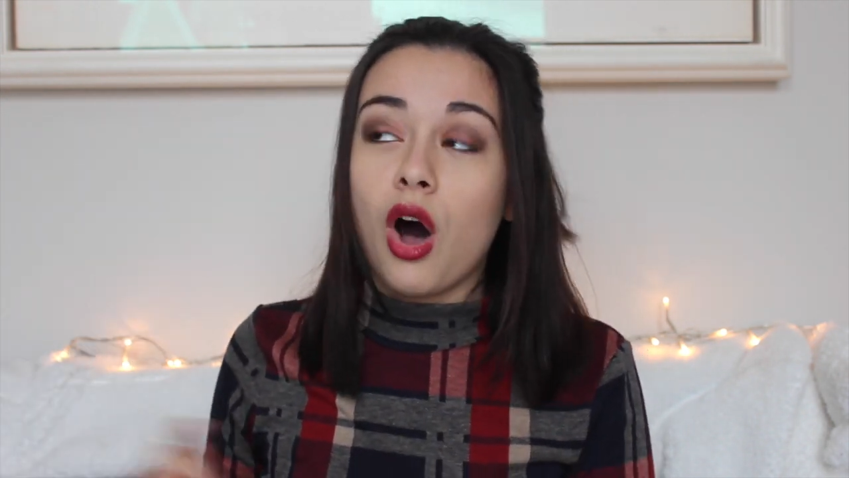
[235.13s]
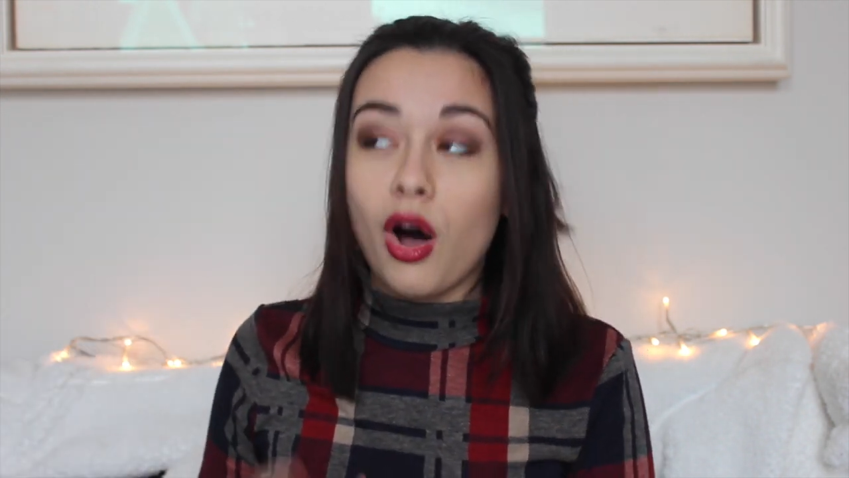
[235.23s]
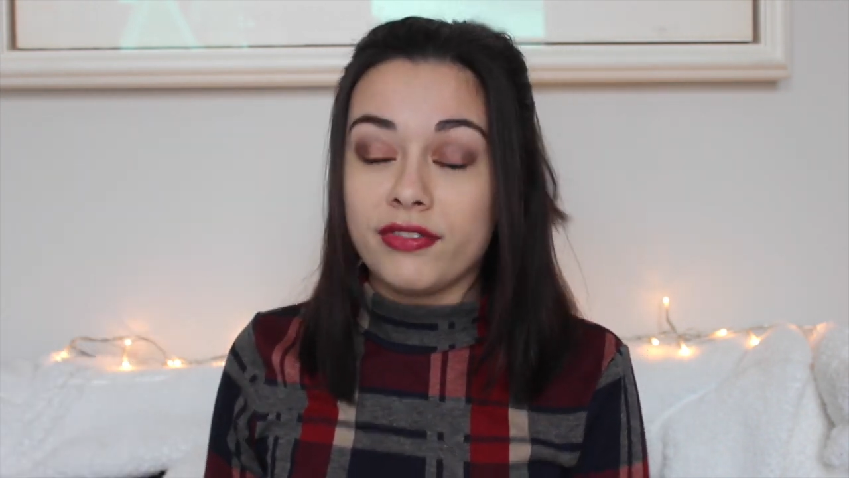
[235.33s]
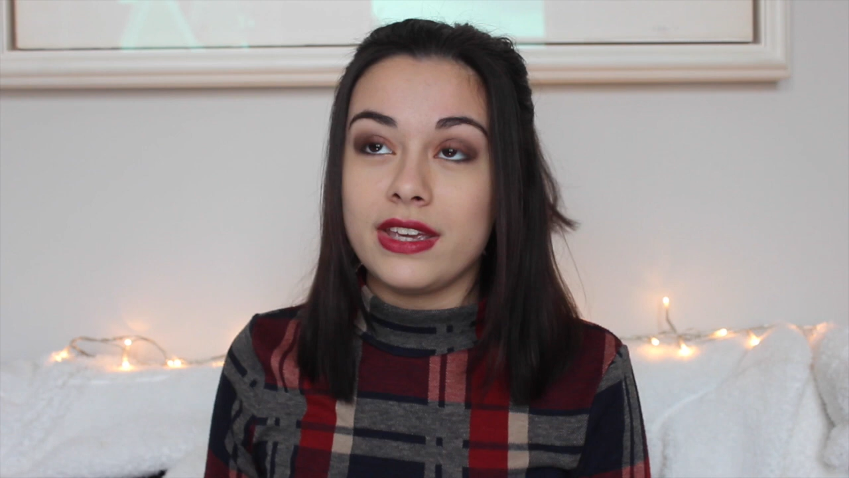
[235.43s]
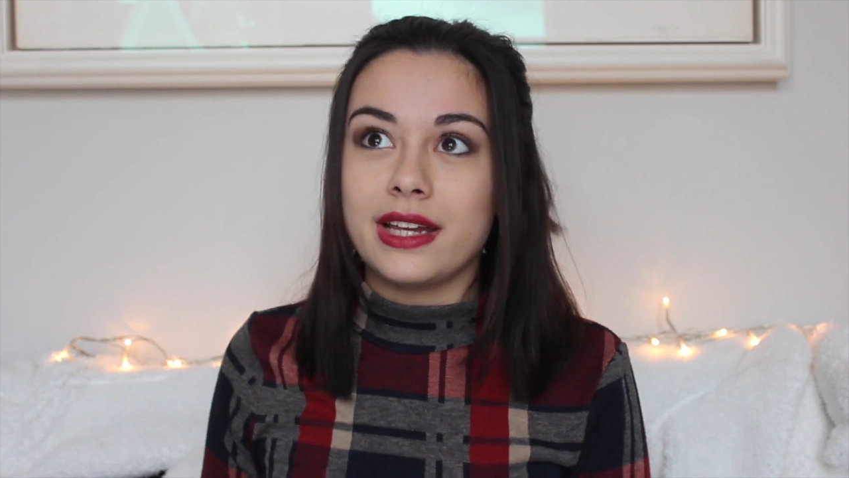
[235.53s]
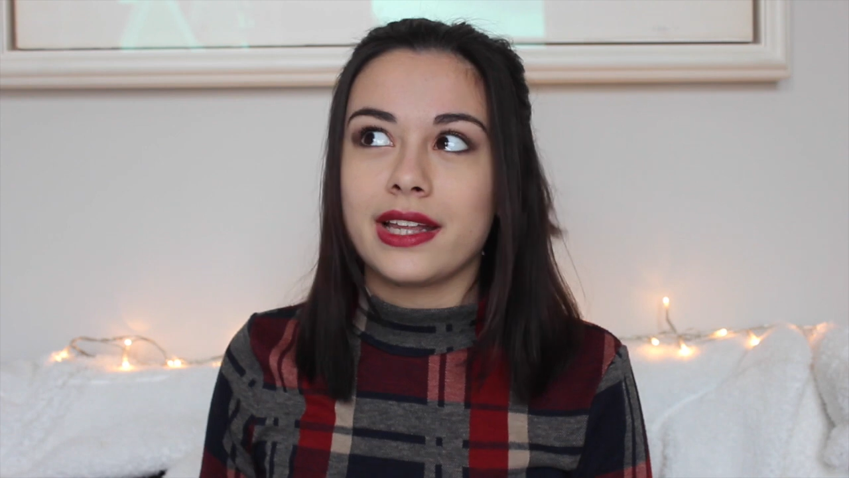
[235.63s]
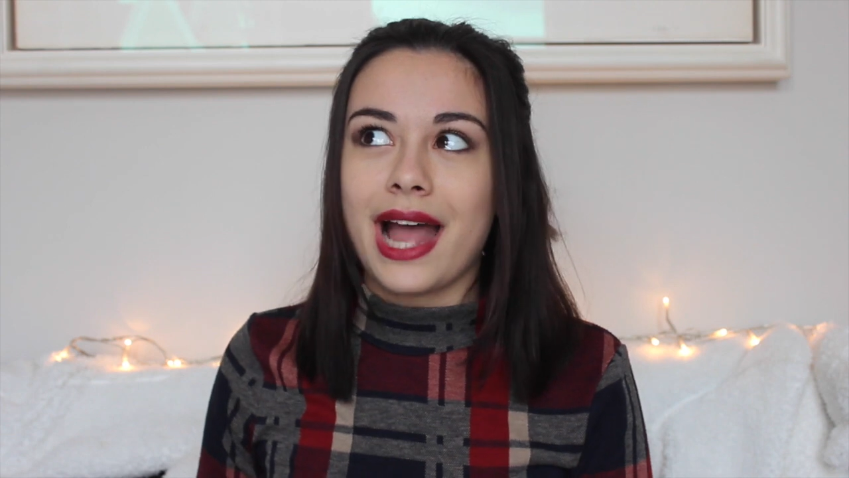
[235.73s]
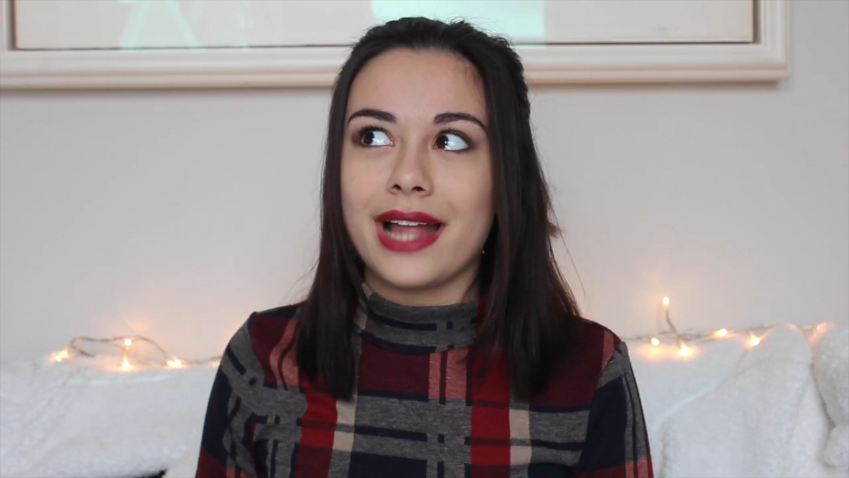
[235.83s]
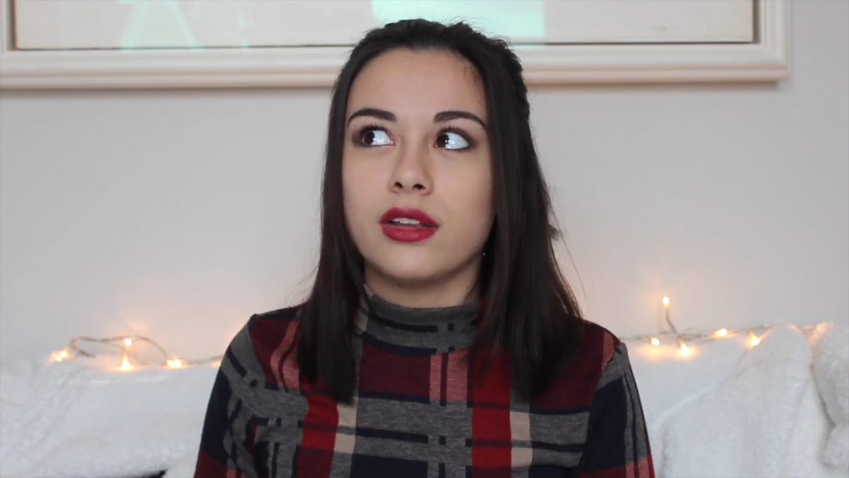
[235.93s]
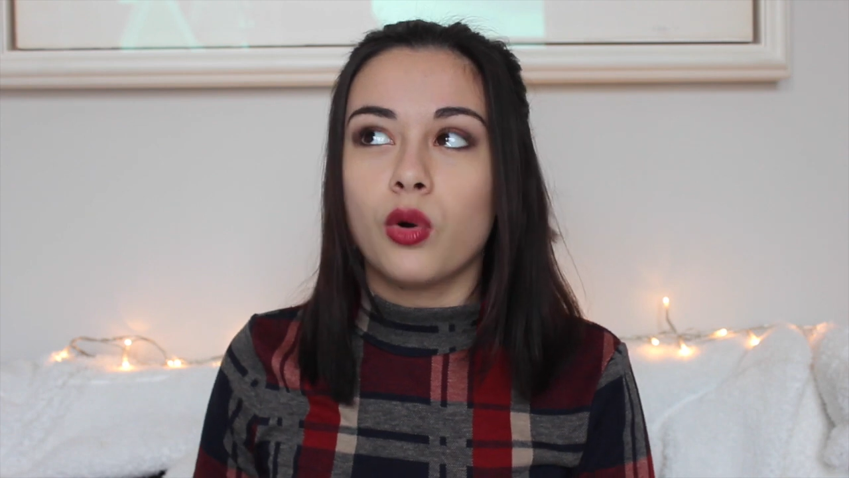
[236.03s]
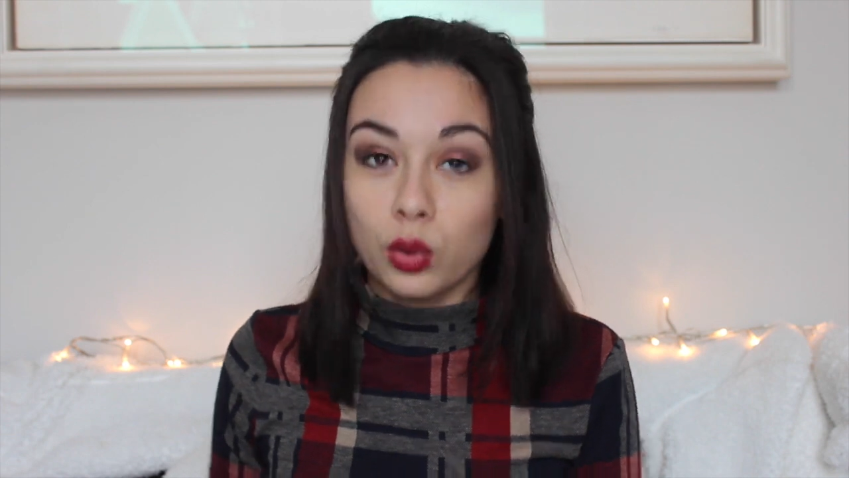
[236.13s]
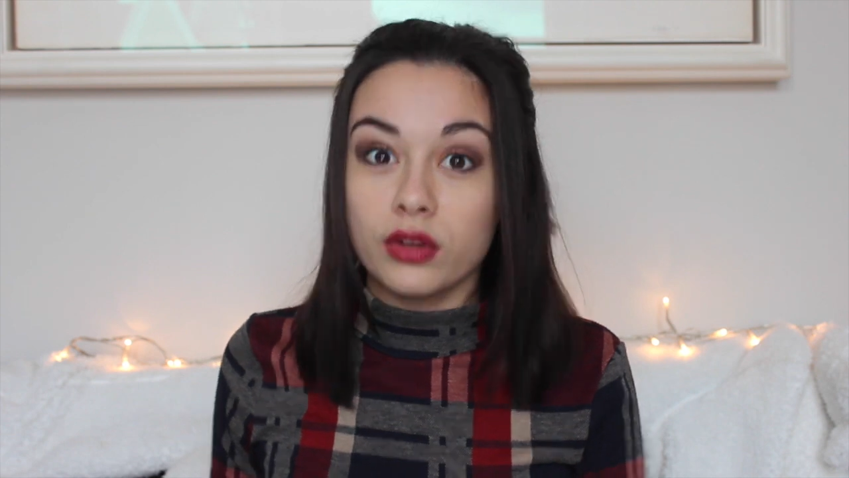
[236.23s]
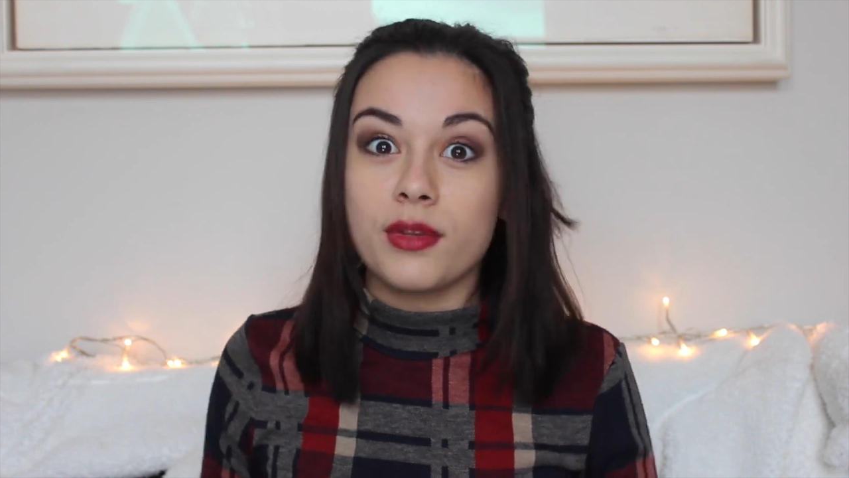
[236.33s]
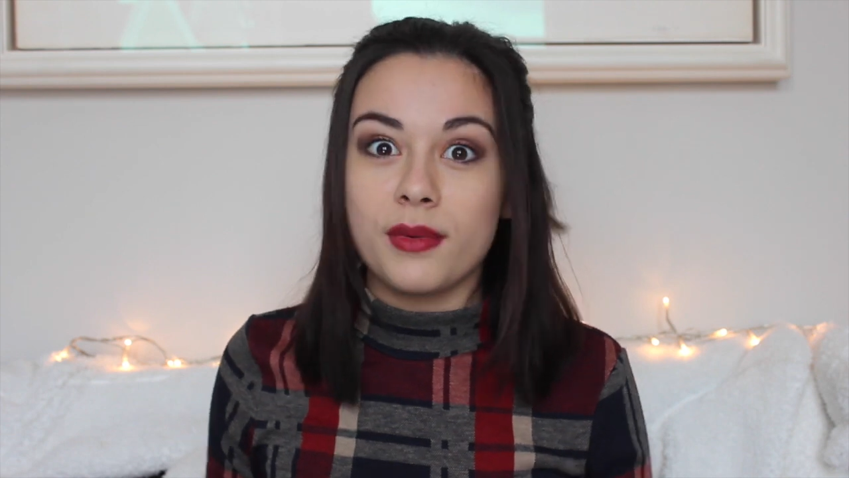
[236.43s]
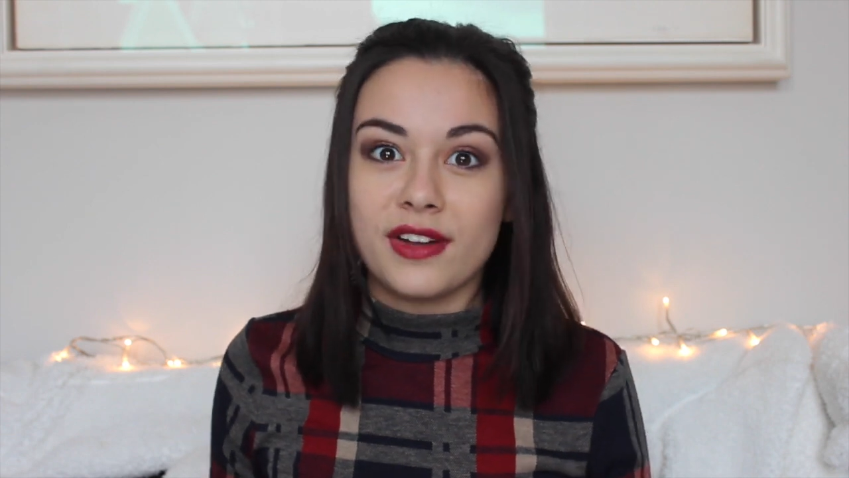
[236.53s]
are vegan and
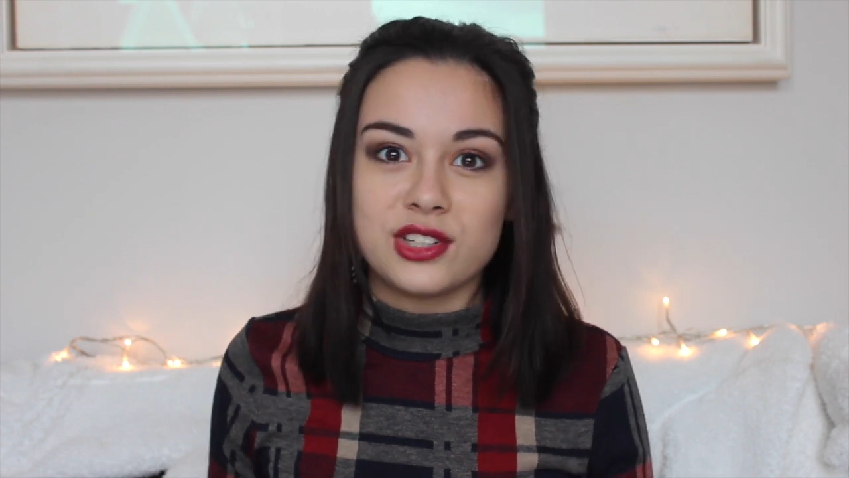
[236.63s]
all of them are